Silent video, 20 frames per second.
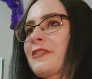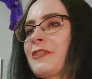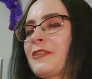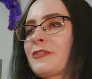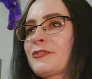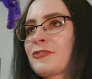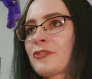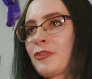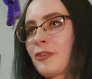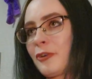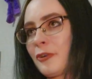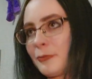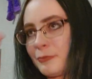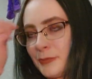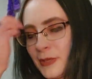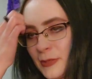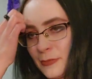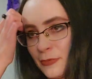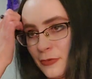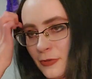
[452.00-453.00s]
the term
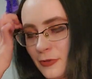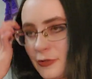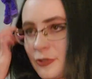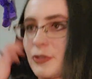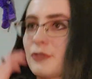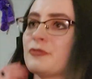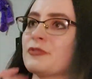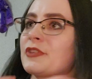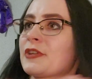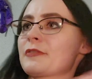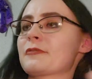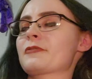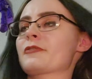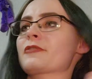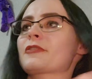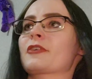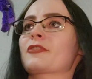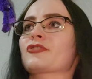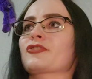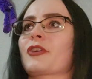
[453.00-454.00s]
people are using for
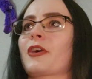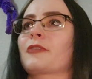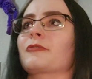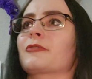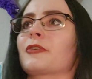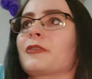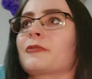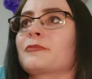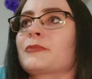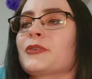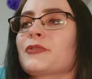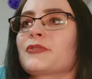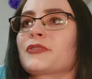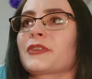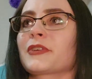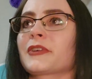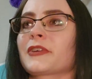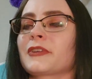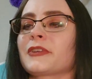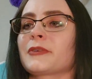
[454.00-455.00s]
their genre of
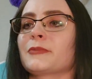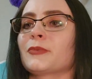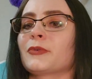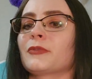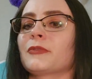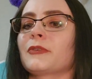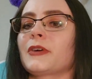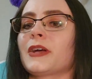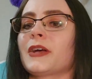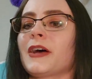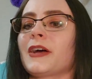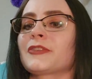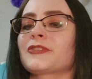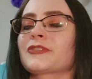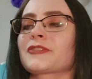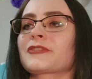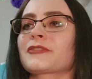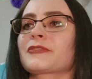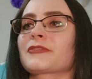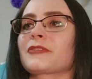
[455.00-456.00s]
music anymore.
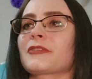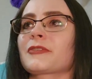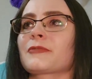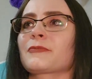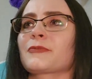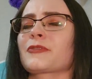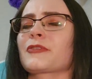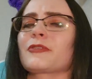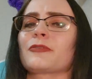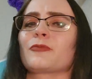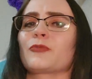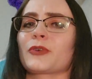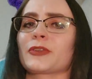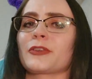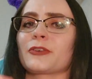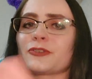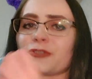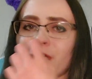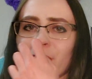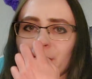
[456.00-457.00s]
What
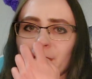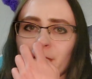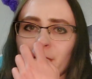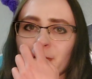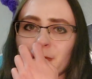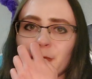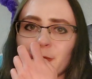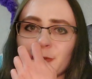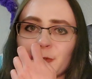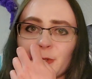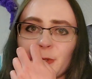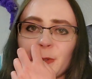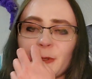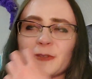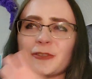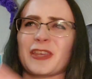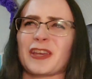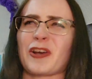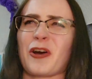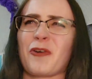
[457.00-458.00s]
their genre of music
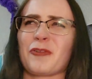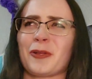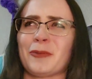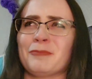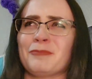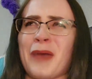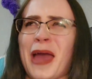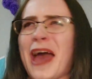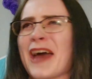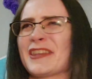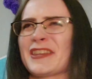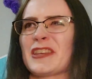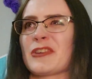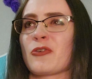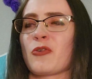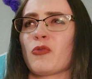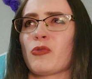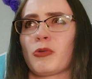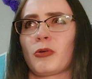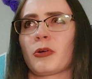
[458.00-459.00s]
is, they call it
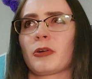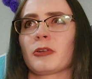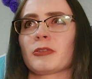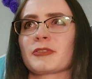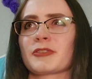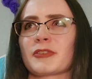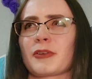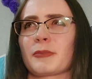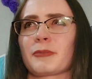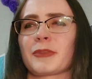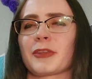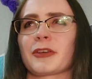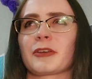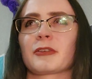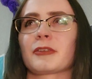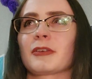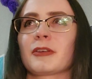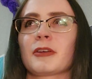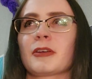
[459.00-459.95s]
baddiecore or something.